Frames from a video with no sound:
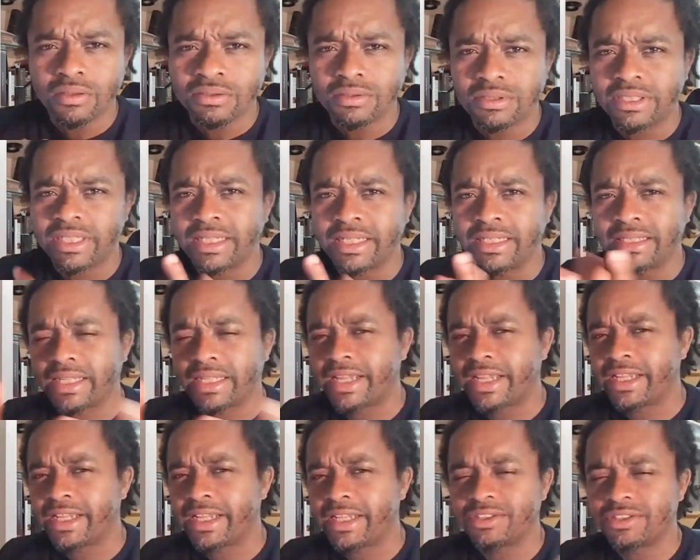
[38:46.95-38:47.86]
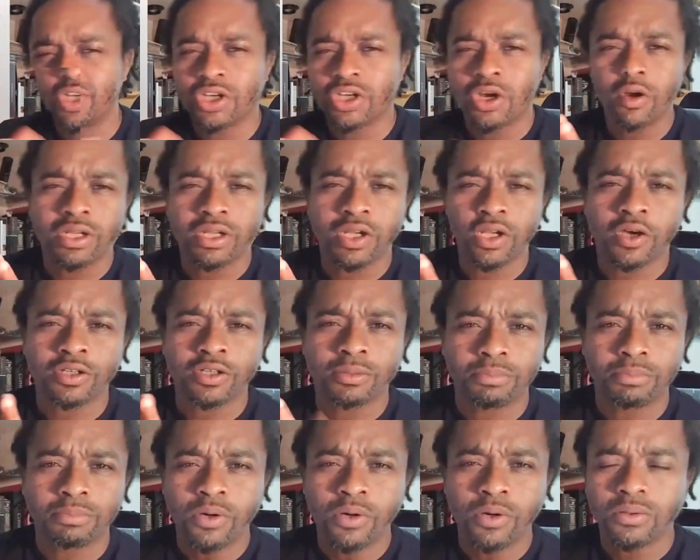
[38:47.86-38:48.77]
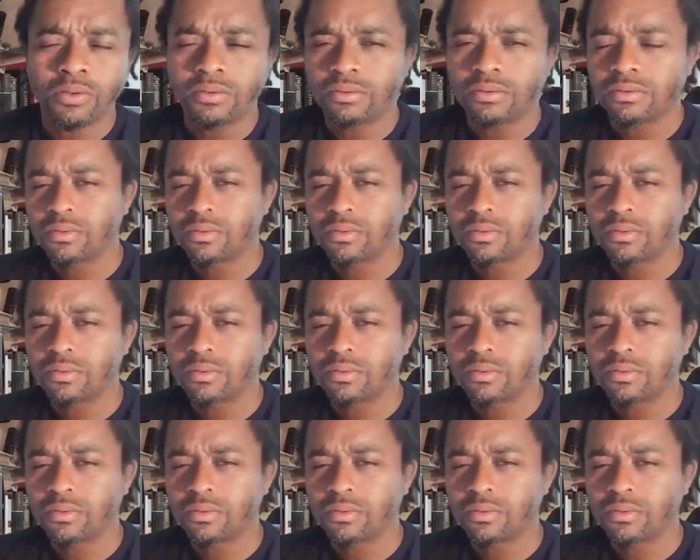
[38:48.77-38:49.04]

10 days journey on the boat